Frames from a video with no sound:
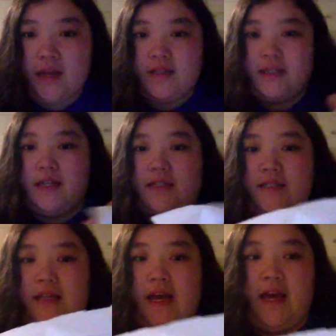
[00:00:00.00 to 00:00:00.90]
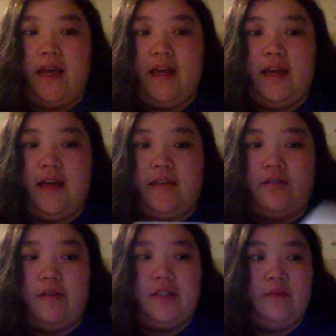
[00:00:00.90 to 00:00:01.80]
today is
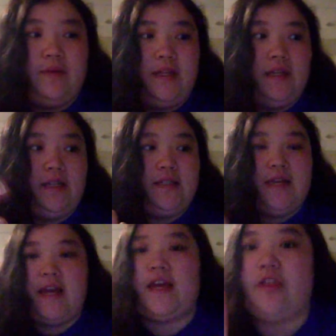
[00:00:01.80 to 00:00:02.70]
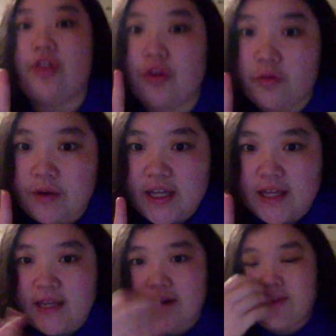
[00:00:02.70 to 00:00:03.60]
going to be day
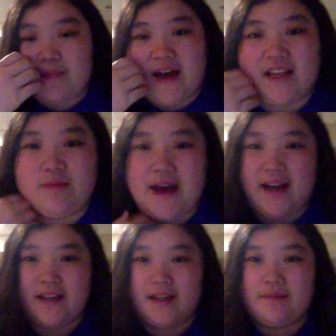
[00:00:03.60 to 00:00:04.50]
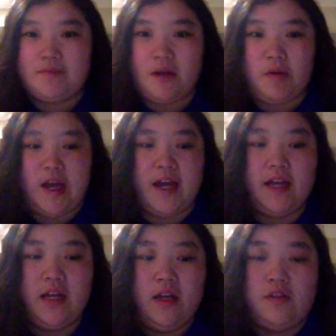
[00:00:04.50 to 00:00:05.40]
3 of the math packet, okay?
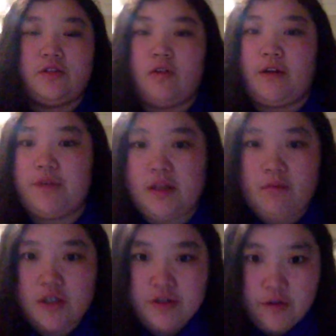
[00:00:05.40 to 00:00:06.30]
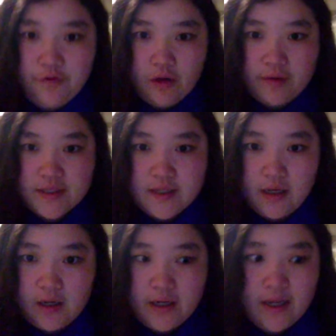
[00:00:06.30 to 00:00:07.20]
So I really want you to focus
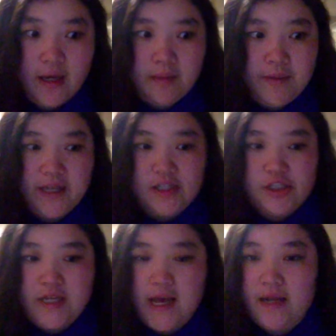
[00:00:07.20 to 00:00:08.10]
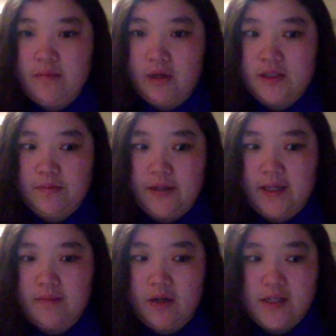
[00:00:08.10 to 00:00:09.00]
on page 10,
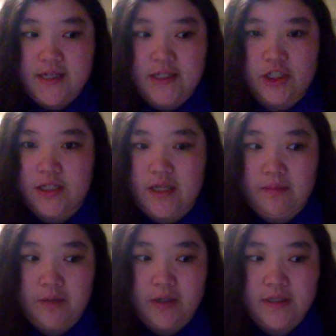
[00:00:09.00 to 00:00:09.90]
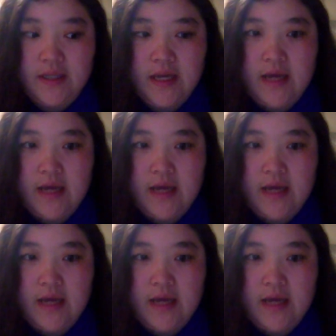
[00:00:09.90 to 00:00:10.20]
multiplying multi-digit numbers,